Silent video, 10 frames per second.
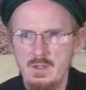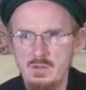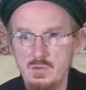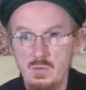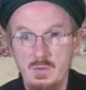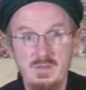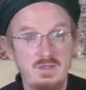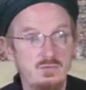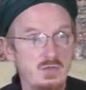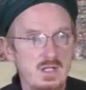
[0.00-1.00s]
you will be
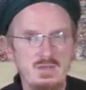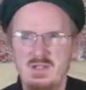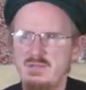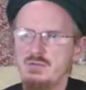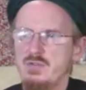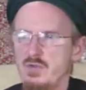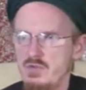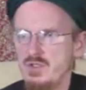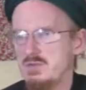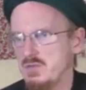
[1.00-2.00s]
afraid. The liver is the
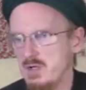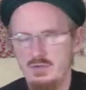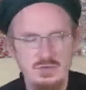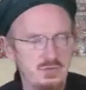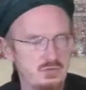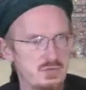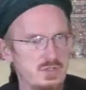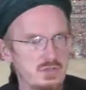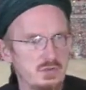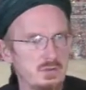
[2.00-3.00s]
seat of courage in
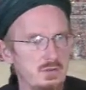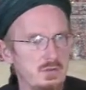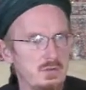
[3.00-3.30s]
traditional